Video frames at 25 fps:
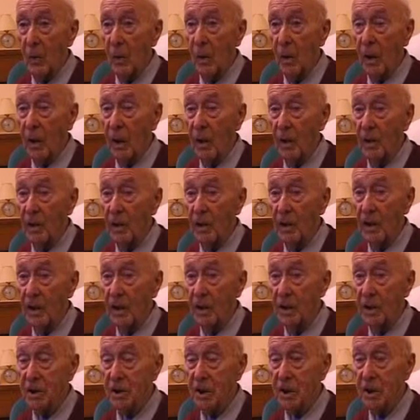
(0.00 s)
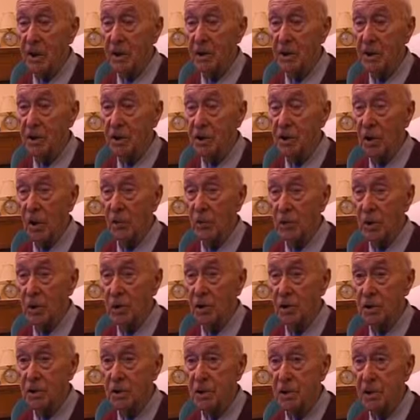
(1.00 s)
Well, it's a job
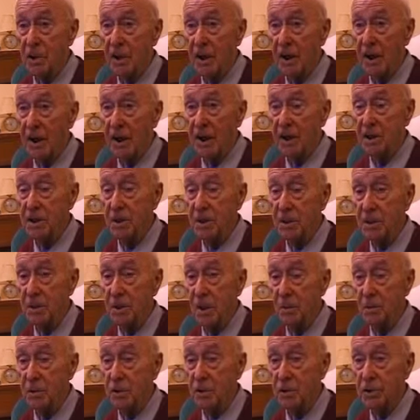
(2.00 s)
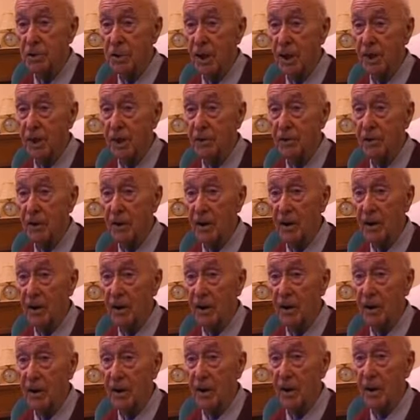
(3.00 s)
to say, really.